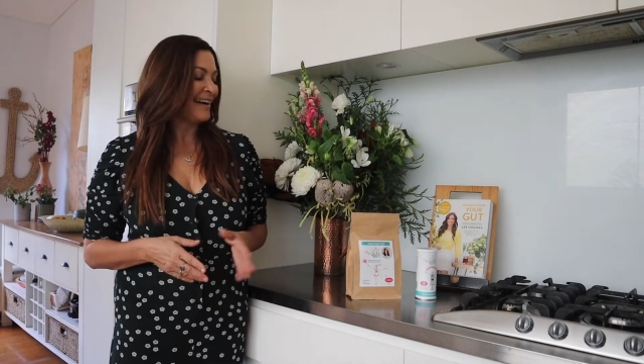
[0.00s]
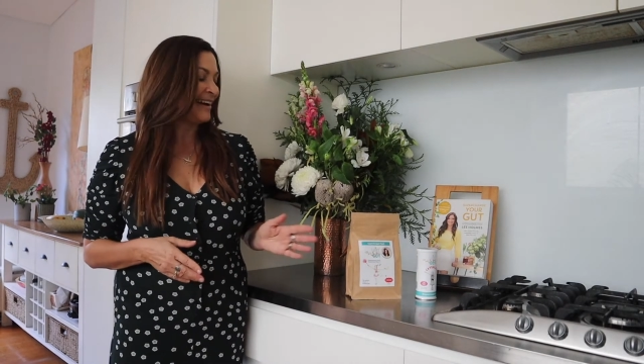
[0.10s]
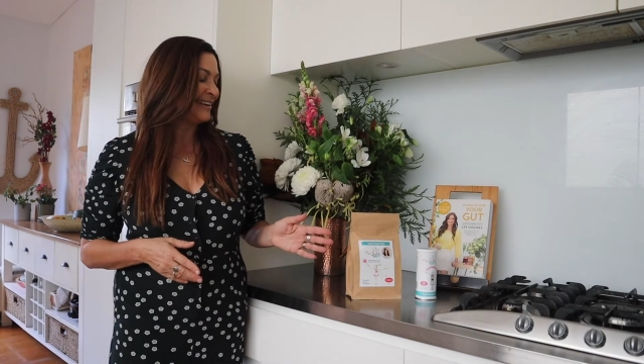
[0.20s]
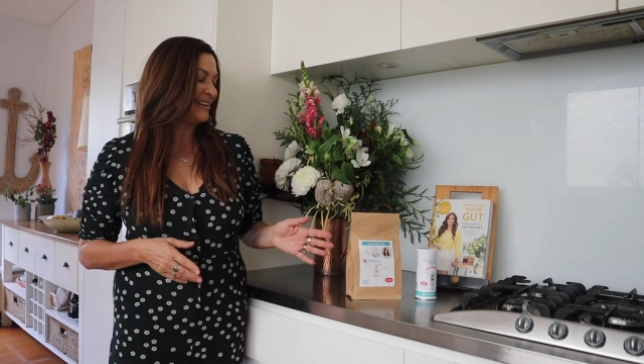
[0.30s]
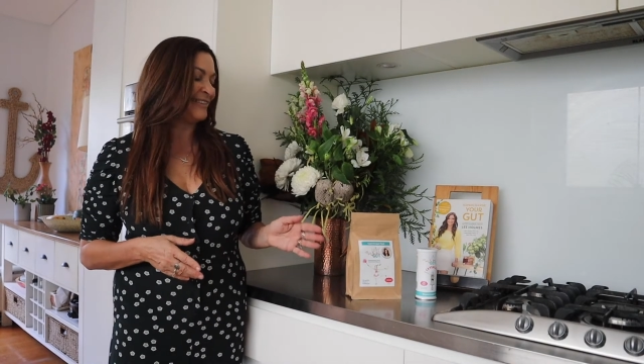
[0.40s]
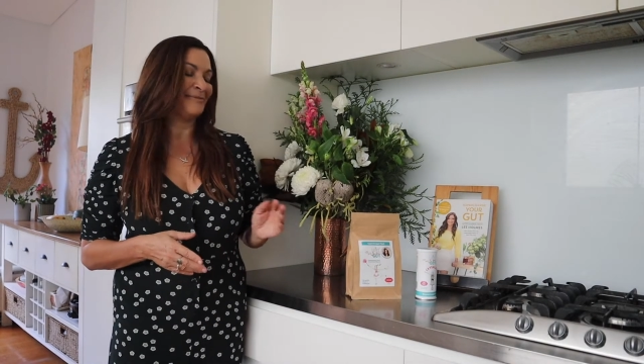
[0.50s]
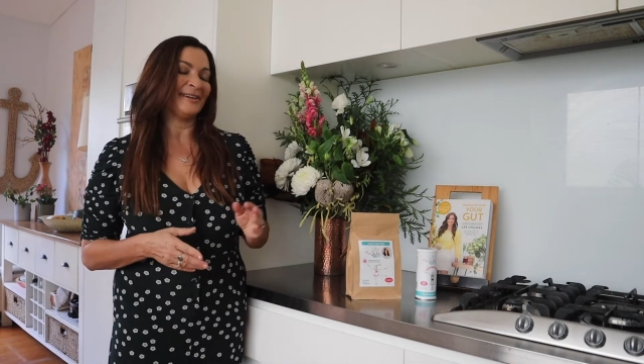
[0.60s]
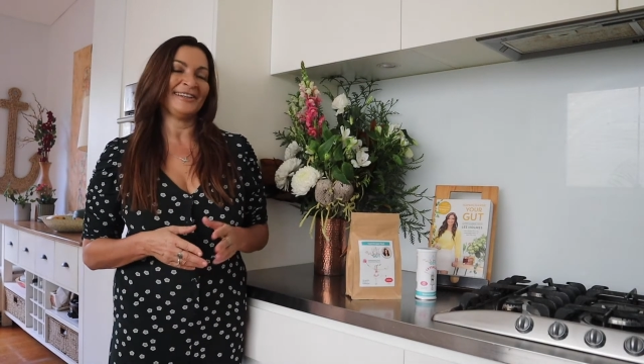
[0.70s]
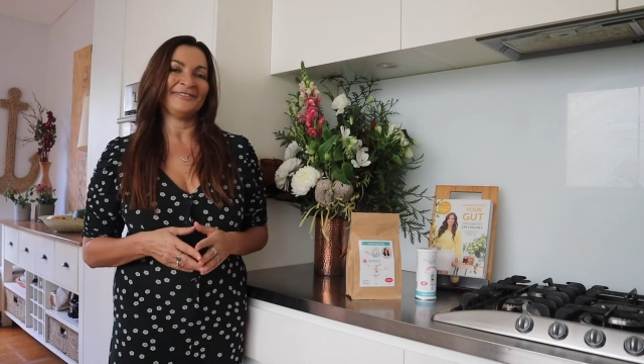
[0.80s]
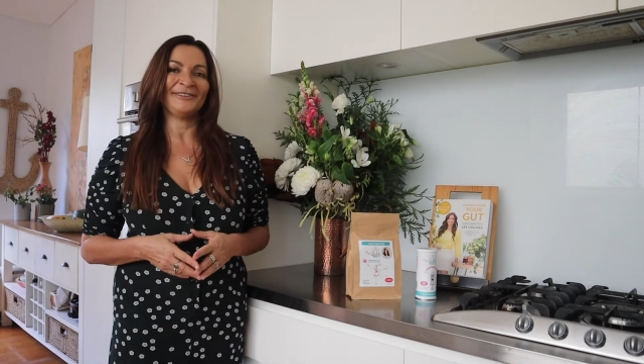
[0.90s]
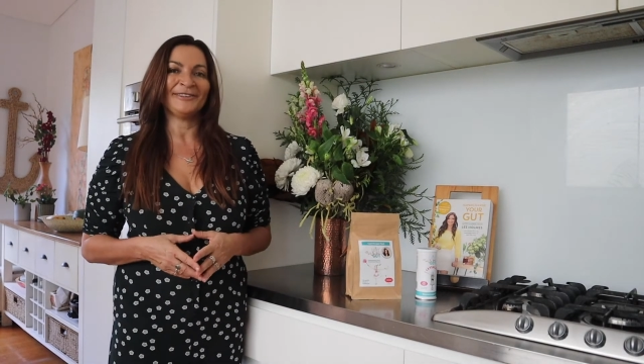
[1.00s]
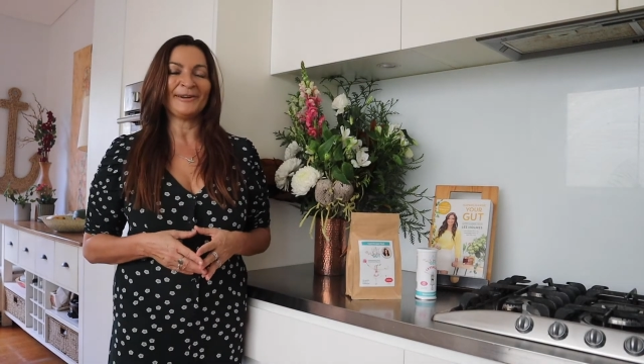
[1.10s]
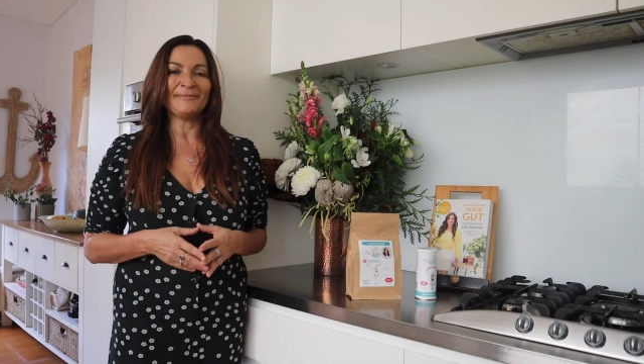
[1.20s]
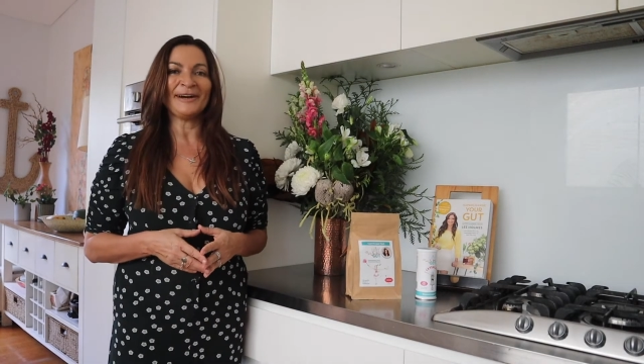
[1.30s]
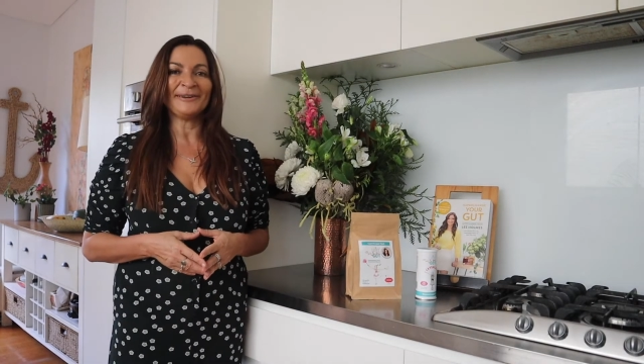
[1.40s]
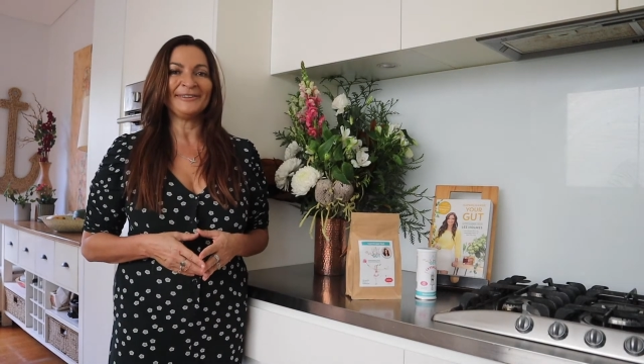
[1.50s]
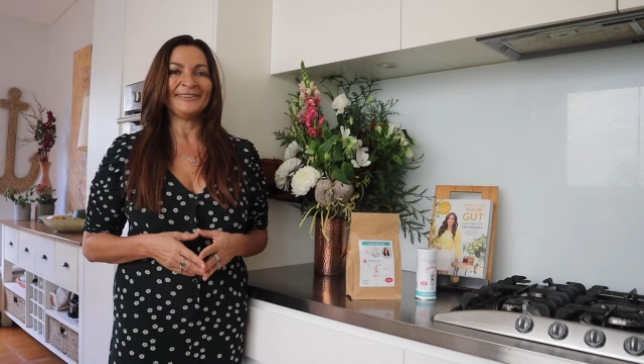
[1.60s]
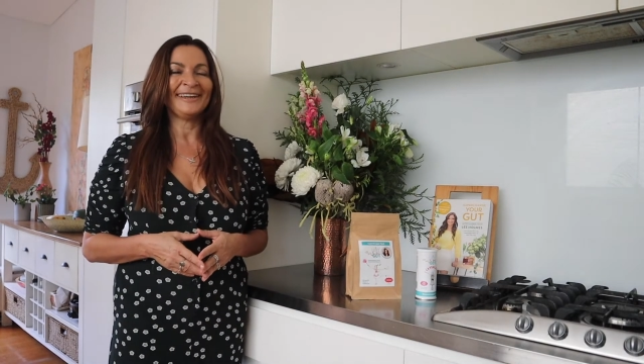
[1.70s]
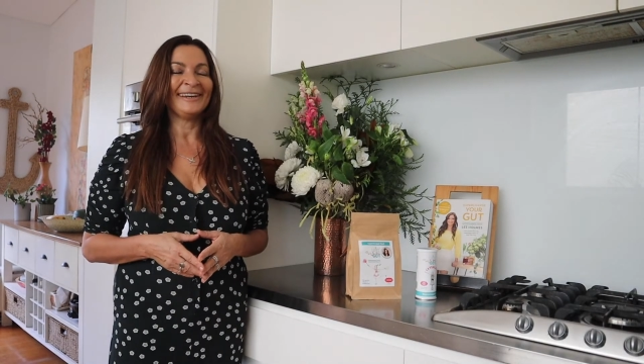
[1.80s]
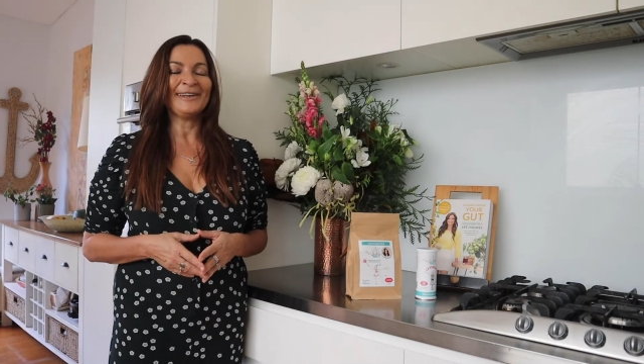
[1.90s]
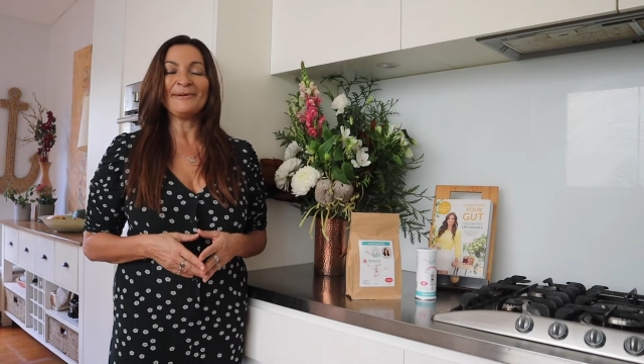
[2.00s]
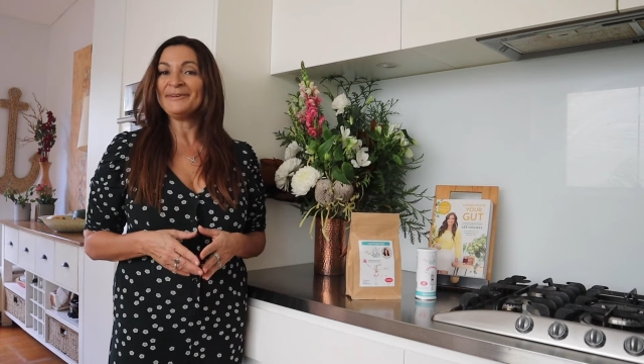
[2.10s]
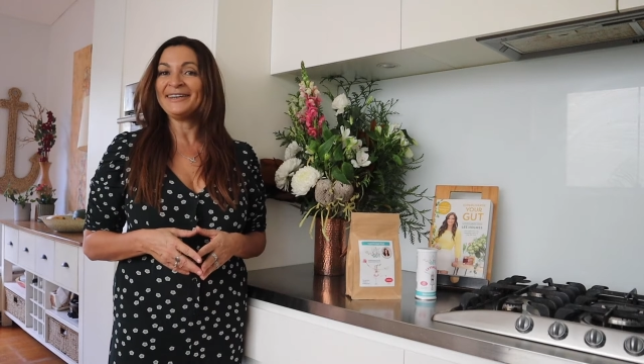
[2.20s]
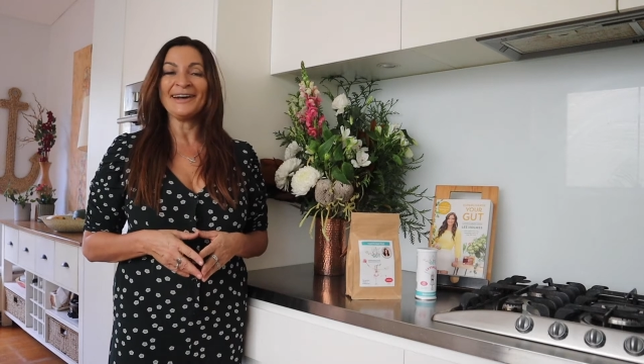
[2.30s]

I love my Love Your Gut powder. Let me